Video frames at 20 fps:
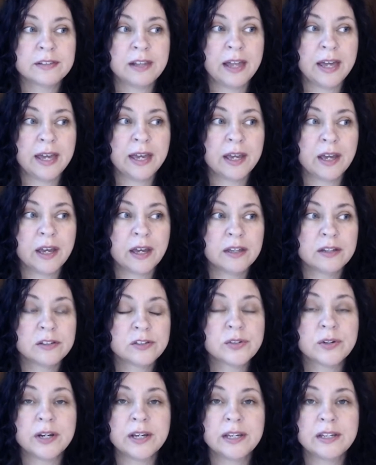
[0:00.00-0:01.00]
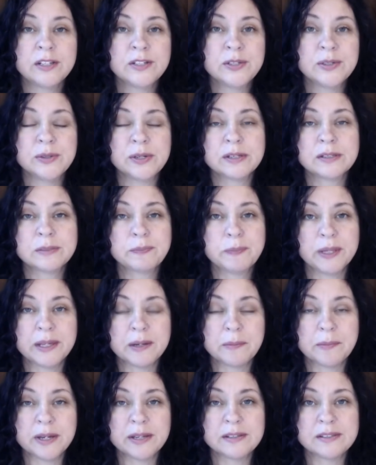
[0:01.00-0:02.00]
like trying to
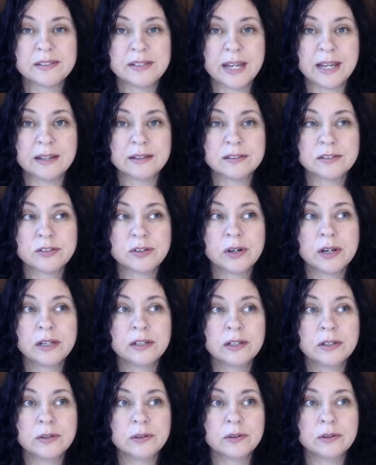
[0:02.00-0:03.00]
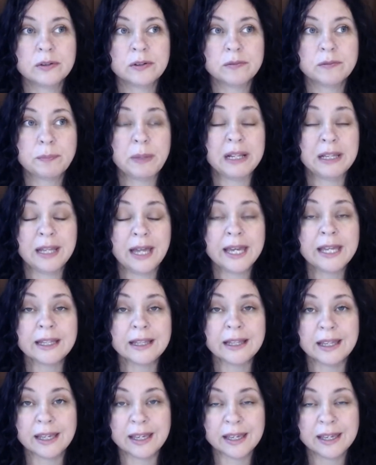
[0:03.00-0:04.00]
explain my stance, trying to
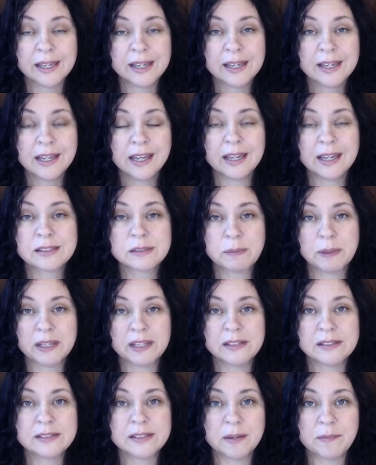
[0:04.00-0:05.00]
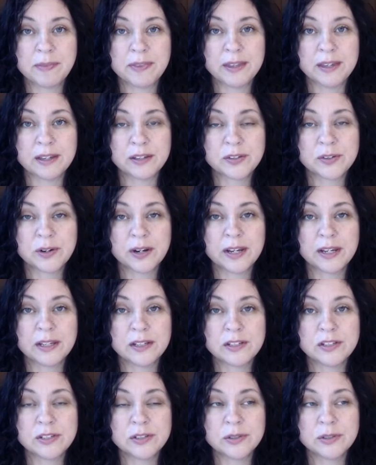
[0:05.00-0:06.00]
politely explain something,
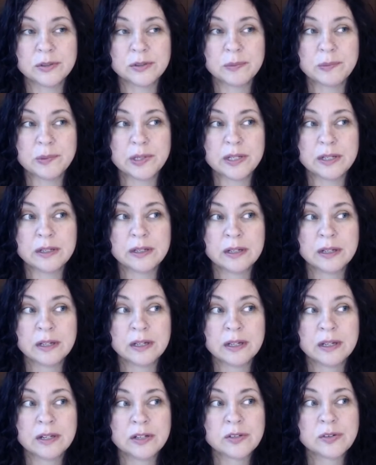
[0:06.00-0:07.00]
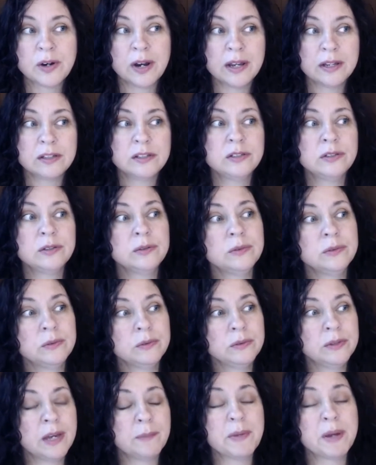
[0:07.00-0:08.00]
trying to
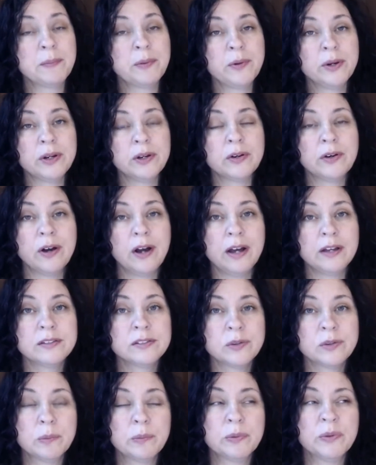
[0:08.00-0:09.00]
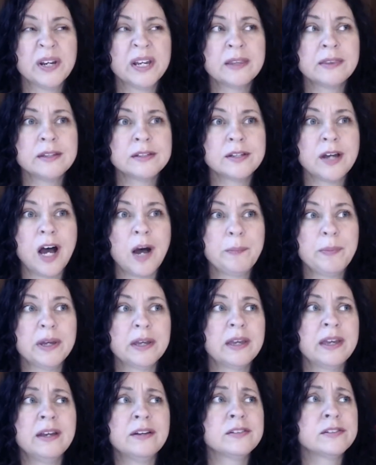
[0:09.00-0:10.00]
get my point across, or bring the
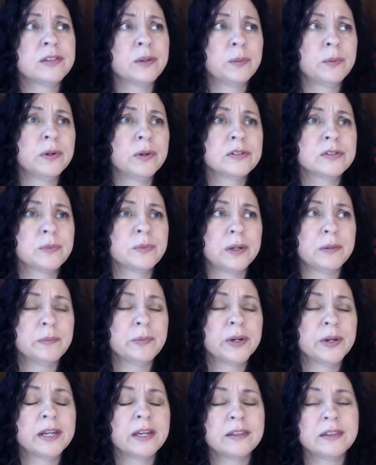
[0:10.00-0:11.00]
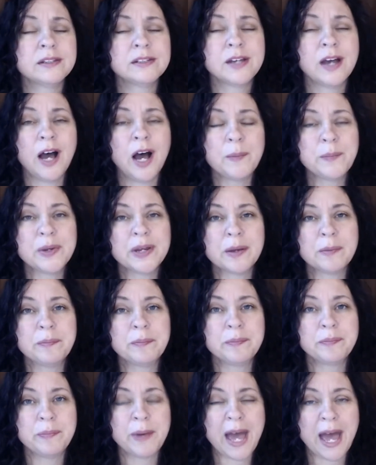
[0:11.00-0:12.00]
topic. Here's the worst one, bringing the topic
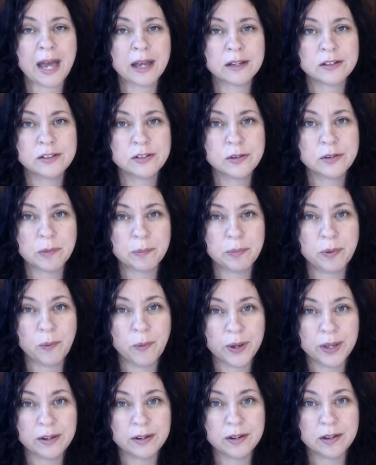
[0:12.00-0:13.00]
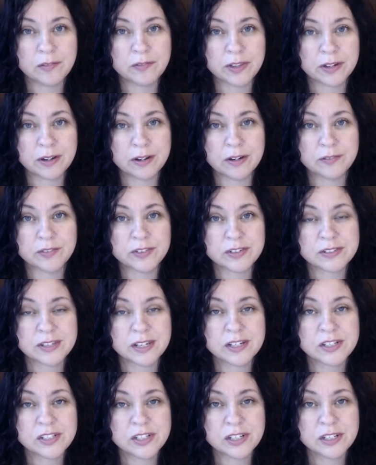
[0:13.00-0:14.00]
back to the point of the
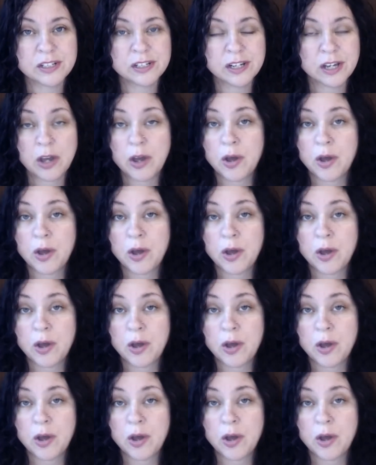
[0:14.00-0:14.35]
conversation.